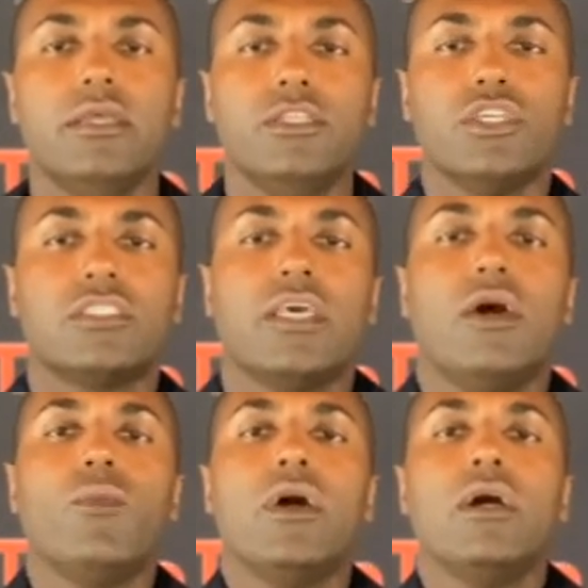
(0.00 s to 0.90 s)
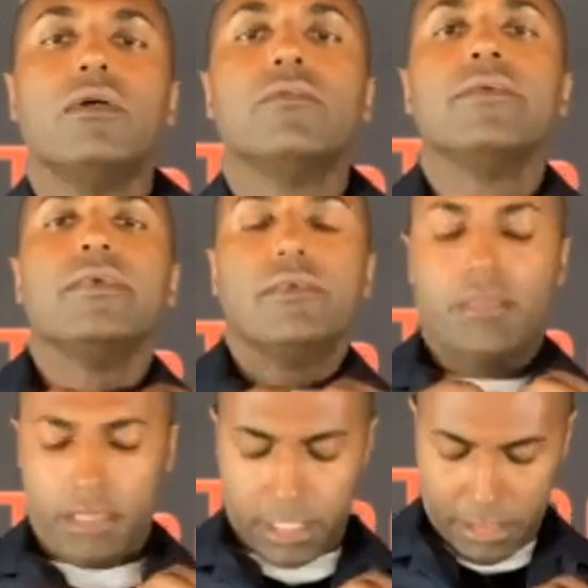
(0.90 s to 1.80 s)
just how well
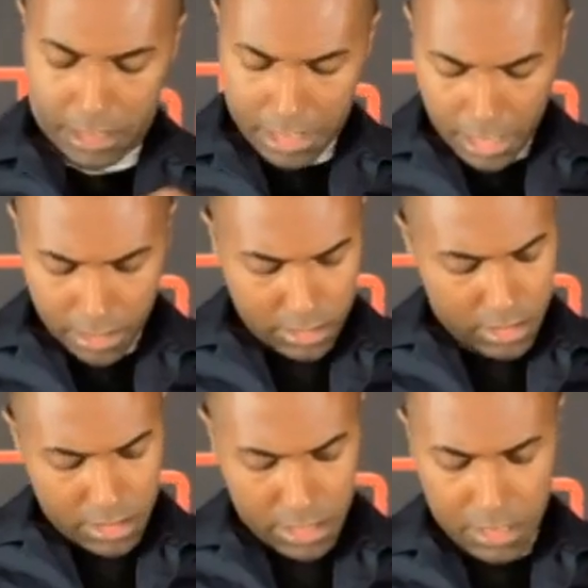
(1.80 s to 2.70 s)
it conceals